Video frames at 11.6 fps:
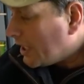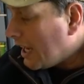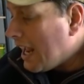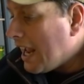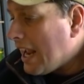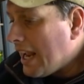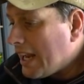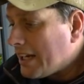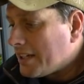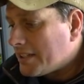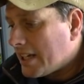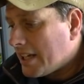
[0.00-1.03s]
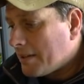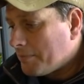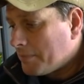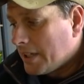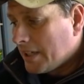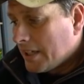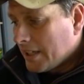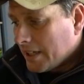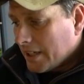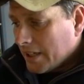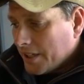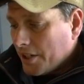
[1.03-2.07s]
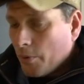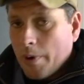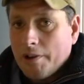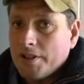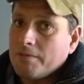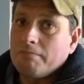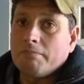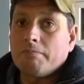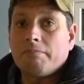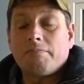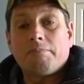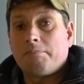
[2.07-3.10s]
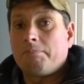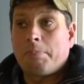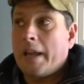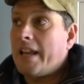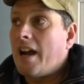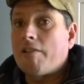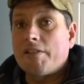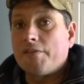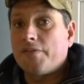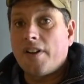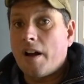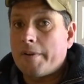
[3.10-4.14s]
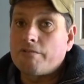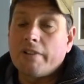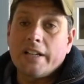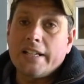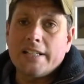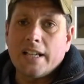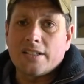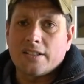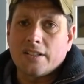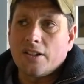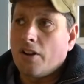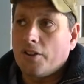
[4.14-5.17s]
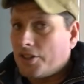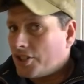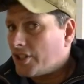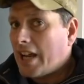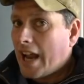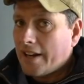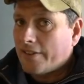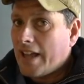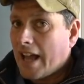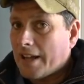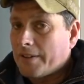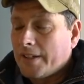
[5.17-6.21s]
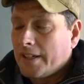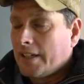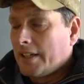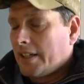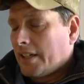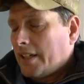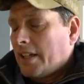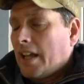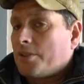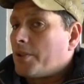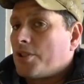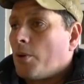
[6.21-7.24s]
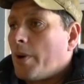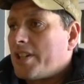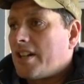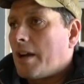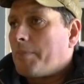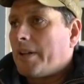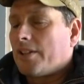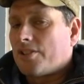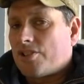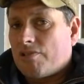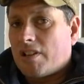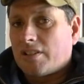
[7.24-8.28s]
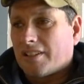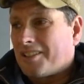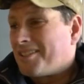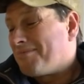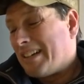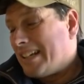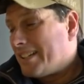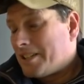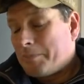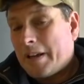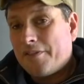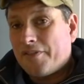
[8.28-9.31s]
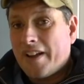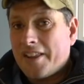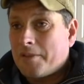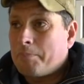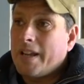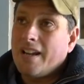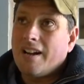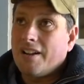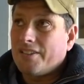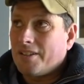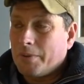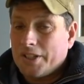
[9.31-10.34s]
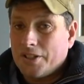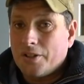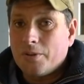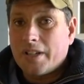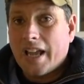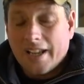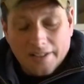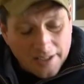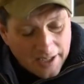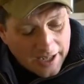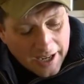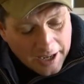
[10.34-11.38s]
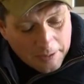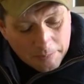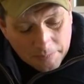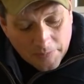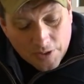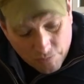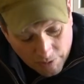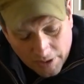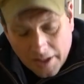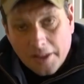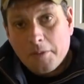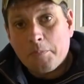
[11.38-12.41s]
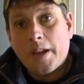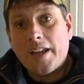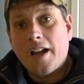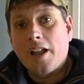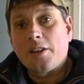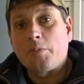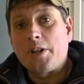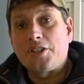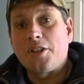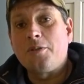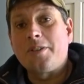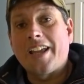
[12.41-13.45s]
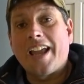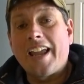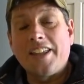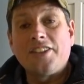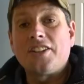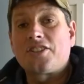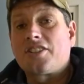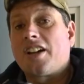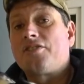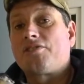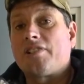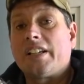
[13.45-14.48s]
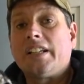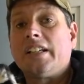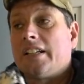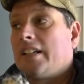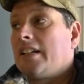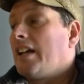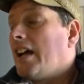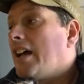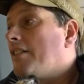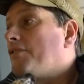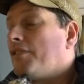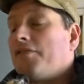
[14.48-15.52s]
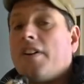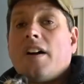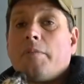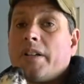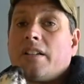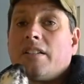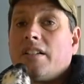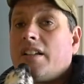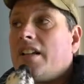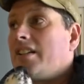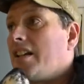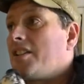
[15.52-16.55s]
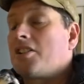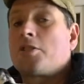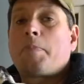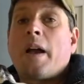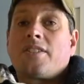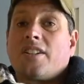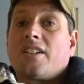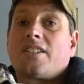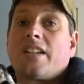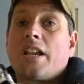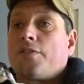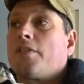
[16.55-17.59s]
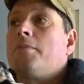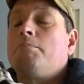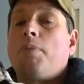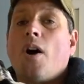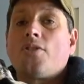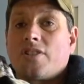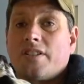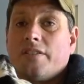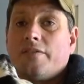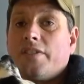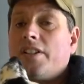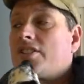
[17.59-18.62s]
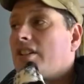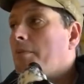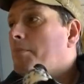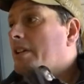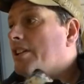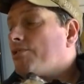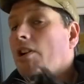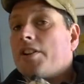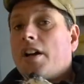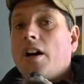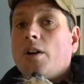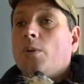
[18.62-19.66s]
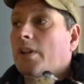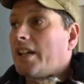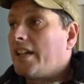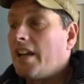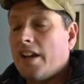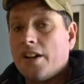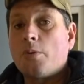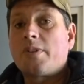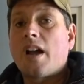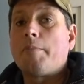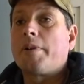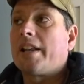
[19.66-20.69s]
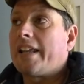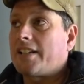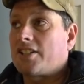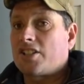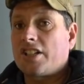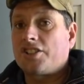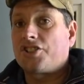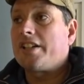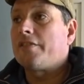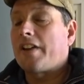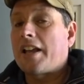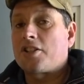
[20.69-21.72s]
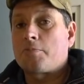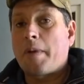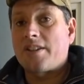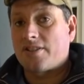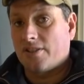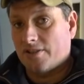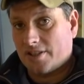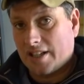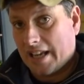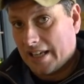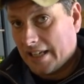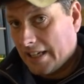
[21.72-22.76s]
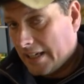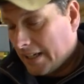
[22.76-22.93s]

And, you know, whereas PR in farming really doesn't, not on the scale of that. So it's always an uphill struggle, and to be fair, the PR that we do get, the PR that we do get in this country for farming is about as successful and positive as somebody trying to hold a, you know, come and lick a sheet of asbestos day.